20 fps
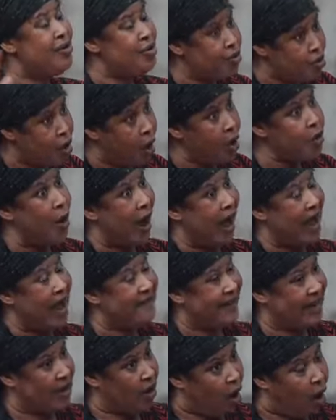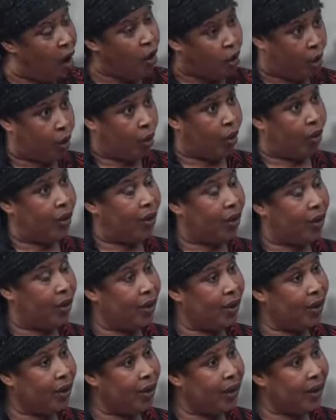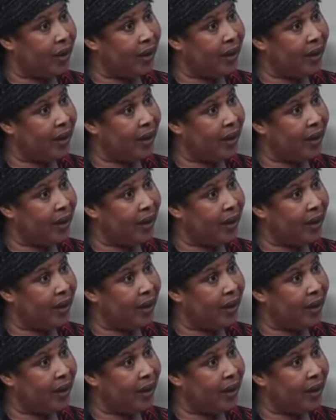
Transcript: You now know you have an uncle.